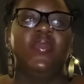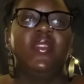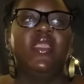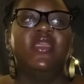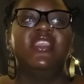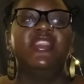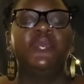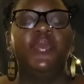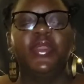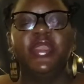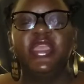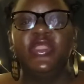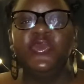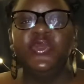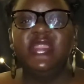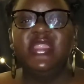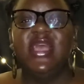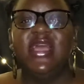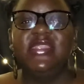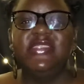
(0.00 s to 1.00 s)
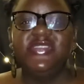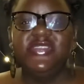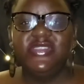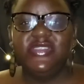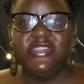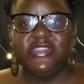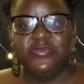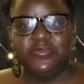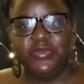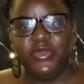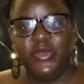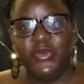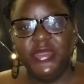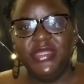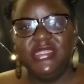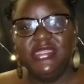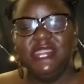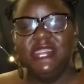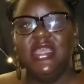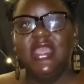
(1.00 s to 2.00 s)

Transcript: a spoken word artist, a poet,